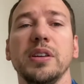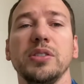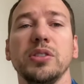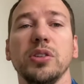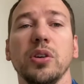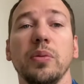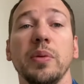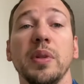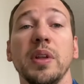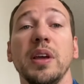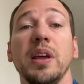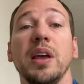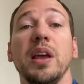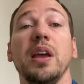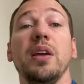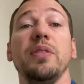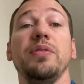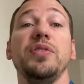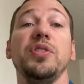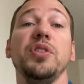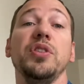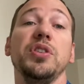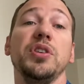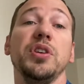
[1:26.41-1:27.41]
So
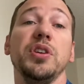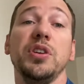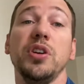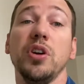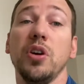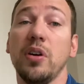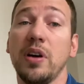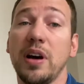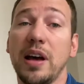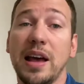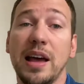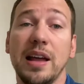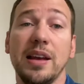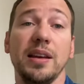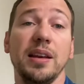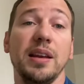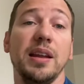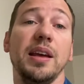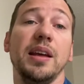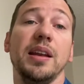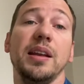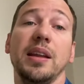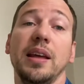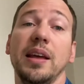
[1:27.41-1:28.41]
if you could go ahead
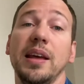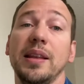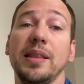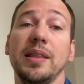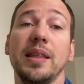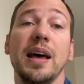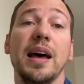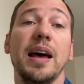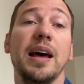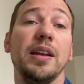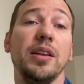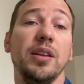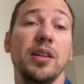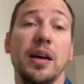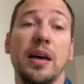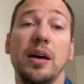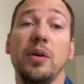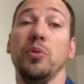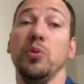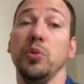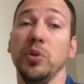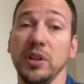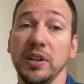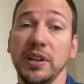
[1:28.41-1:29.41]
and hit that, that
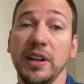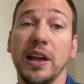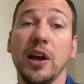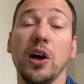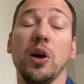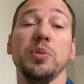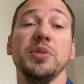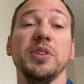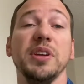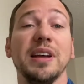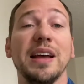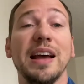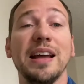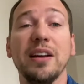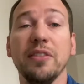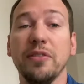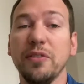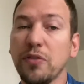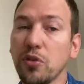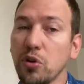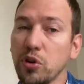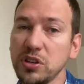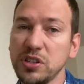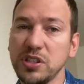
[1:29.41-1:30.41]
really helps. It kind of
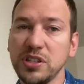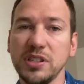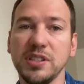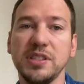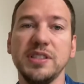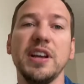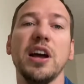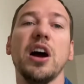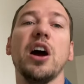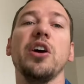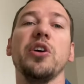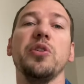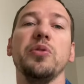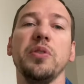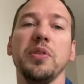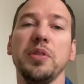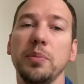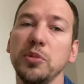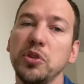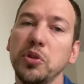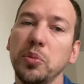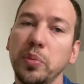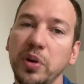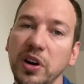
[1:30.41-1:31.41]
forces the
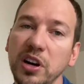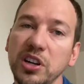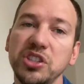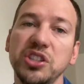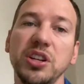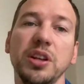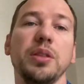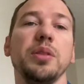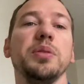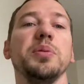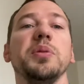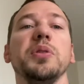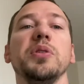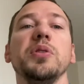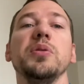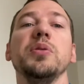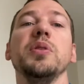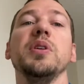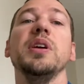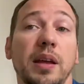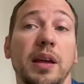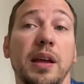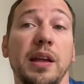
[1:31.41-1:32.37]
algorithm to push it through.